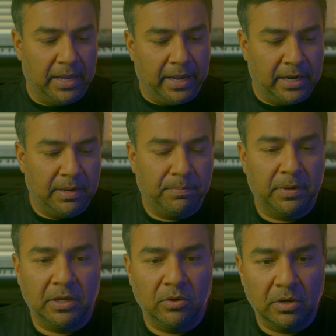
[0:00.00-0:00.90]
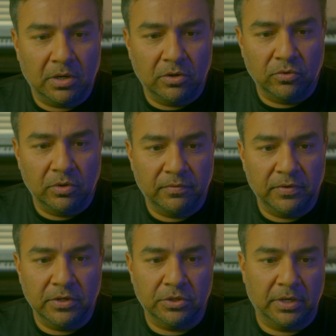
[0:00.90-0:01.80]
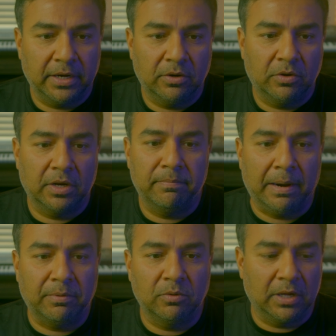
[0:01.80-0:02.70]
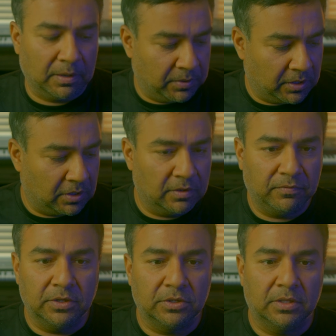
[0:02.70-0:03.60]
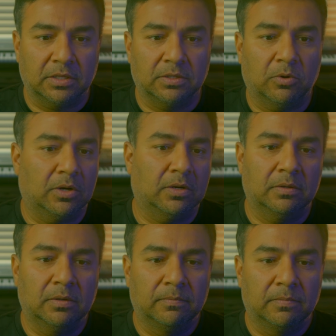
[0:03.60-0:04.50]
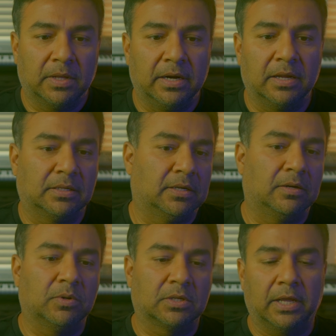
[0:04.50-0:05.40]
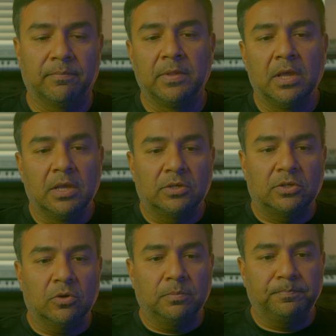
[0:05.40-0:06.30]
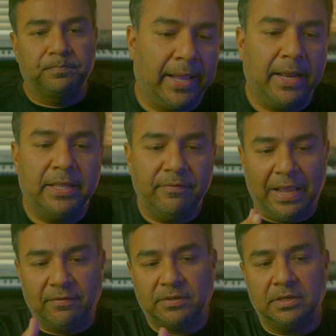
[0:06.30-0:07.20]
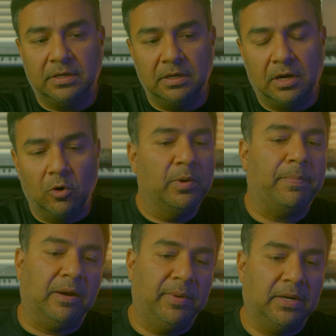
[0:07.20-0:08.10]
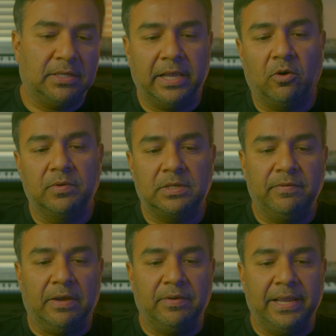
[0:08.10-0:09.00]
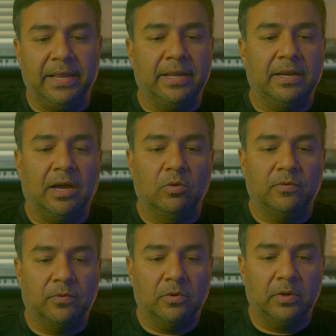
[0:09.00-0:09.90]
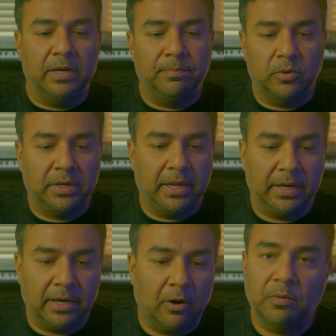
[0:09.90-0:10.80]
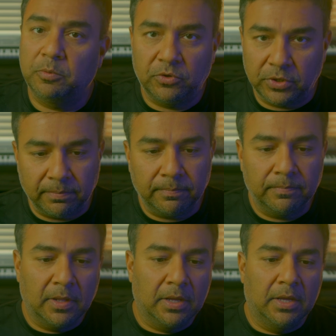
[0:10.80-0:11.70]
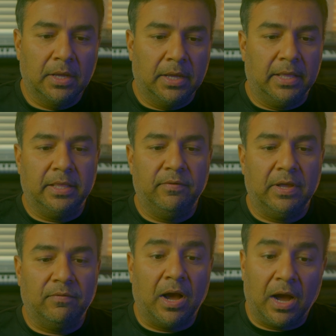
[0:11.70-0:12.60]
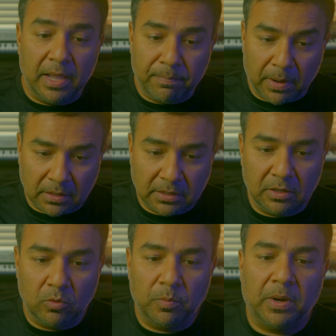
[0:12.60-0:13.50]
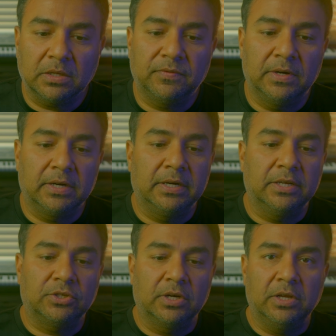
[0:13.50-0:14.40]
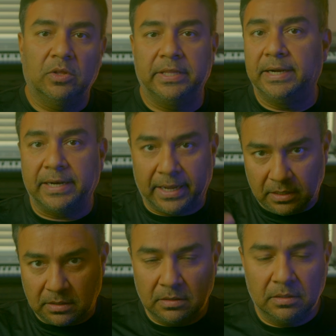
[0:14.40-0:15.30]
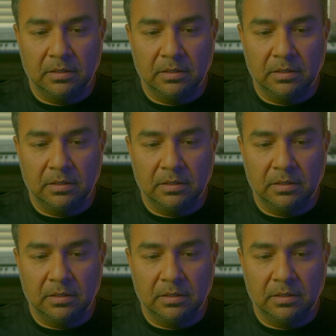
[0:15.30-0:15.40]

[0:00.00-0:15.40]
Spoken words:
any particular controller feature, and you can map to that particular feature. That's what it does, and it works like. So again, then we have certain global parameters, like obviously we have an in and out for input gain and output trim. And then we have a high pass and low pass filter additionally on the entire